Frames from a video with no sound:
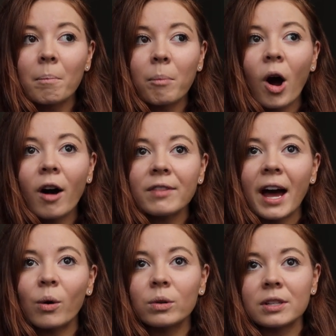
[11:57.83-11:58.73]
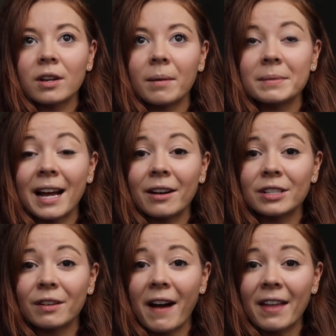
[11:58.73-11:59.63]
Part of that also comes down
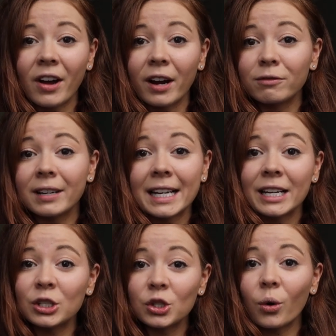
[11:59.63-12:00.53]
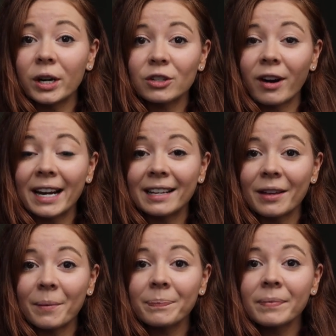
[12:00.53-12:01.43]
to the fact that I really enjoy training
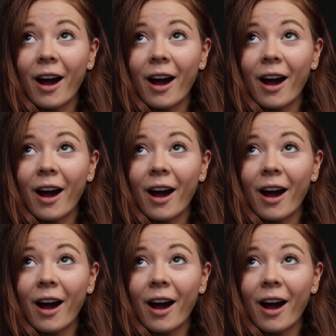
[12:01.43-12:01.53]
them.